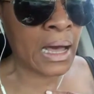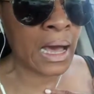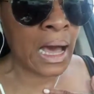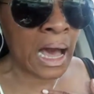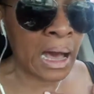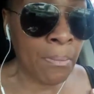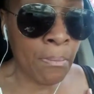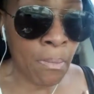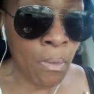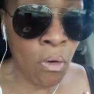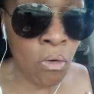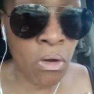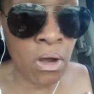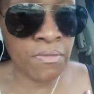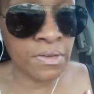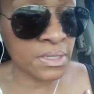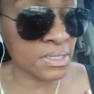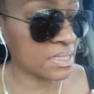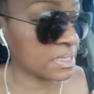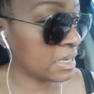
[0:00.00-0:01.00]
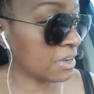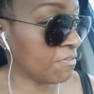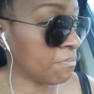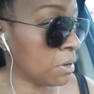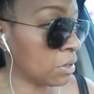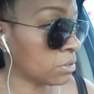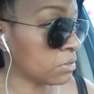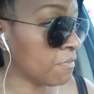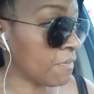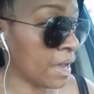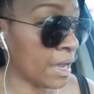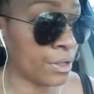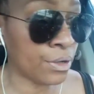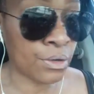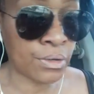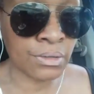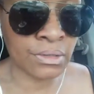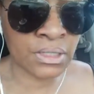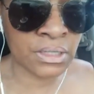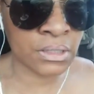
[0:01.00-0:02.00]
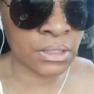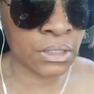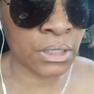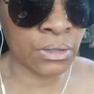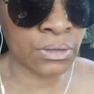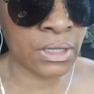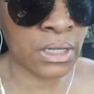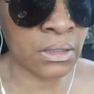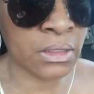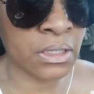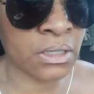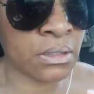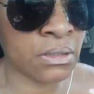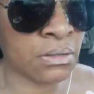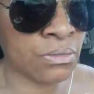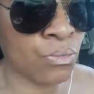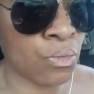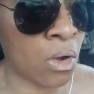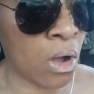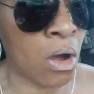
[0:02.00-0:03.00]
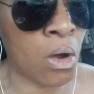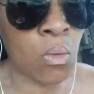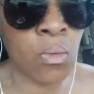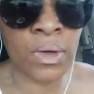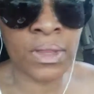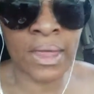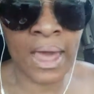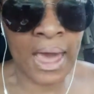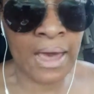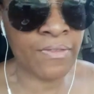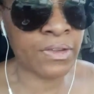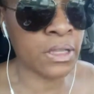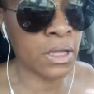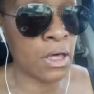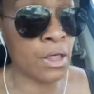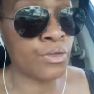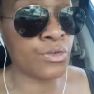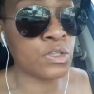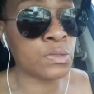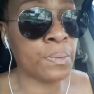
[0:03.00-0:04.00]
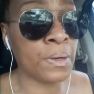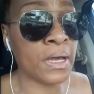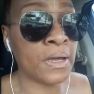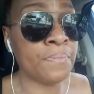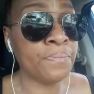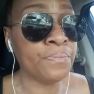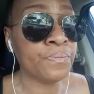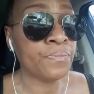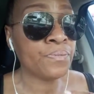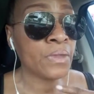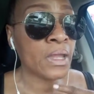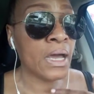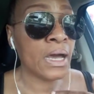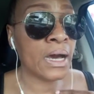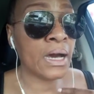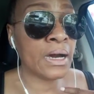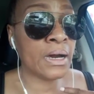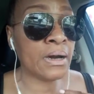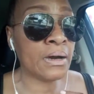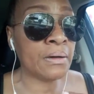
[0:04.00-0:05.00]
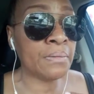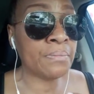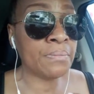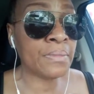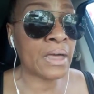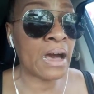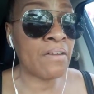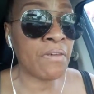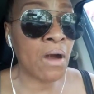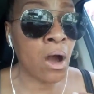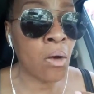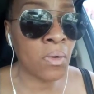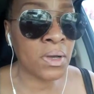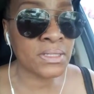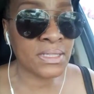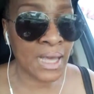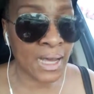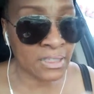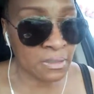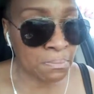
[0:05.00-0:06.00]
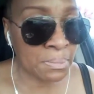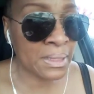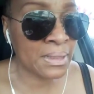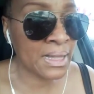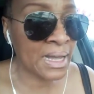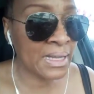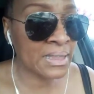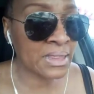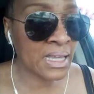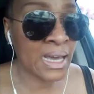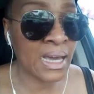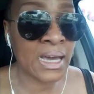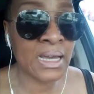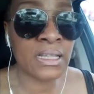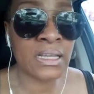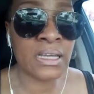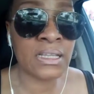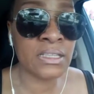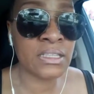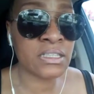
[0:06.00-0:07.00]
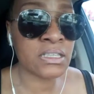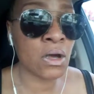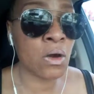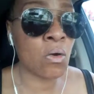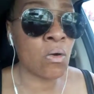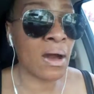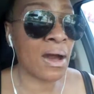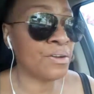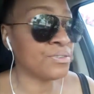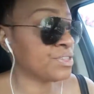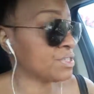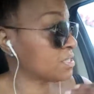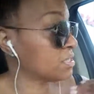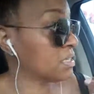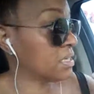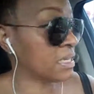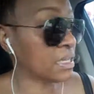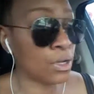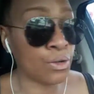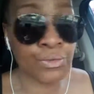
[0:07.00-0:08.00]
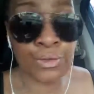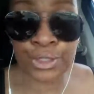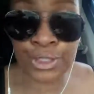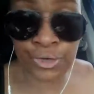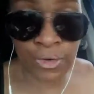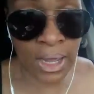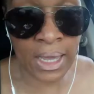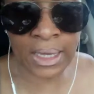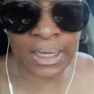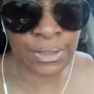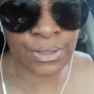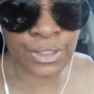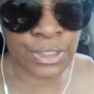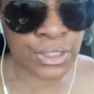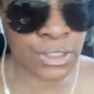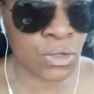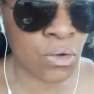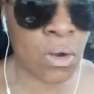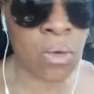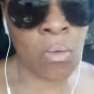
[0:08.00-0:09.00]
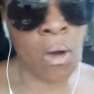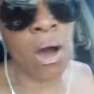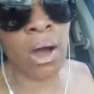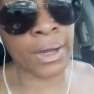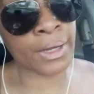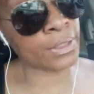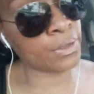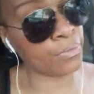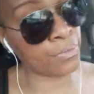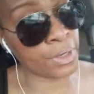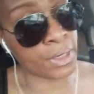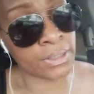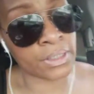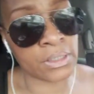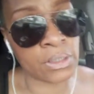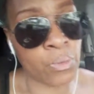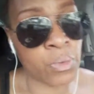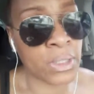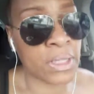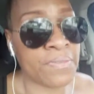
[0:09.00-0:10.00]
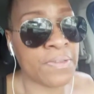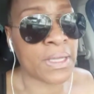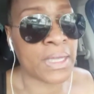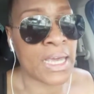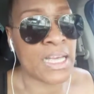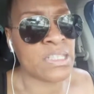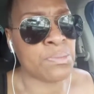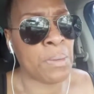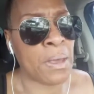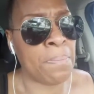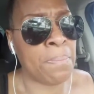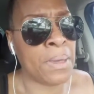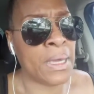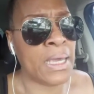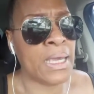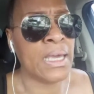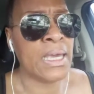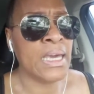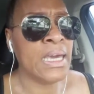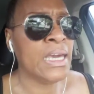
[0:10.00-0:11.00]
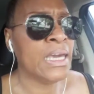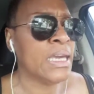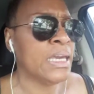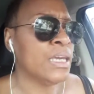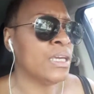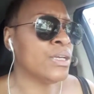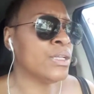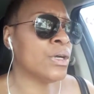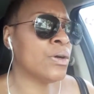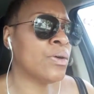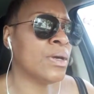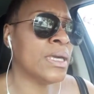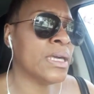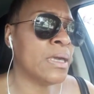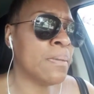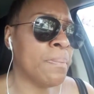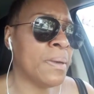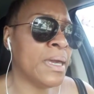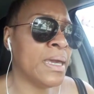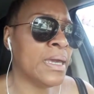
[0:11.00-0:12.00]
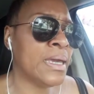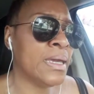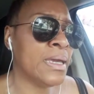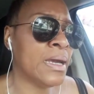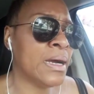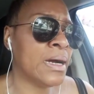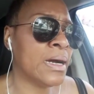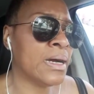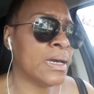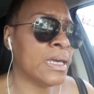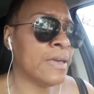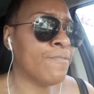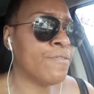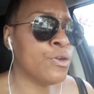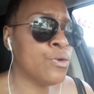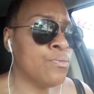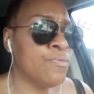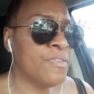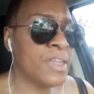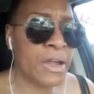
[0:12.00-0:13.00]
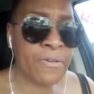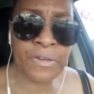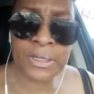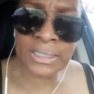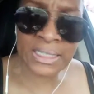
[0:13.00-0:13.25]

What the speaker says: I'm more of a self-motivator. You know, nothing wrong with having others, but I've always kind of been like that. And so I'll just get on the track and just start walking or running or whatever the case may be. You know, it could be if you've never